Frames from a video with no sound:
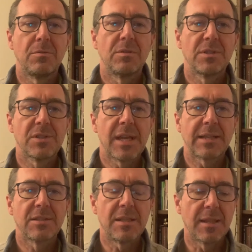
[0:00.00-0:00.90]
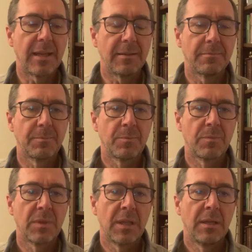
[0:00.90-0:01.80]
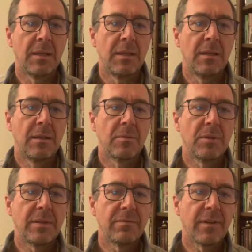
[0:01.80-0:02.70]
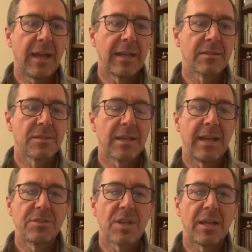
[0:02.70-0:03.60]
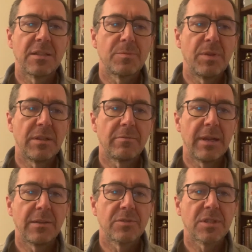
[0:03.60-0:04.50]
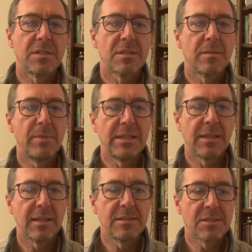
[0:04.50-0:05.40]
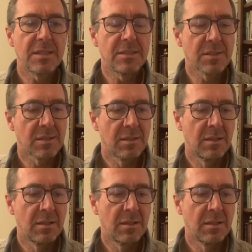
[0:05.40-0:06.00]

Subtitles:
and sexy thing, when in fact Agile has been around since the mid-90s.